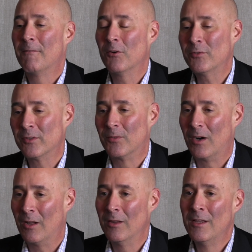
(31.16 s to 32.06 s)
First of
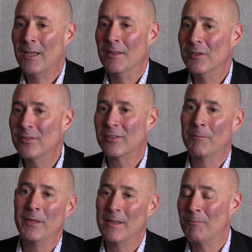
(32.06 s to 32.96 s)
all, and this is
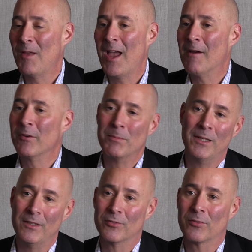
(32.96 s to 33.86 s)
something that
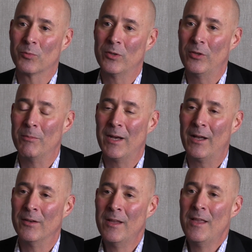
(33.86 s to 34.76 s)
everybody is thrilled
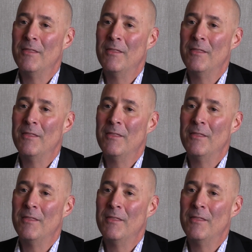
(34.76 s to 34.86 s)
about,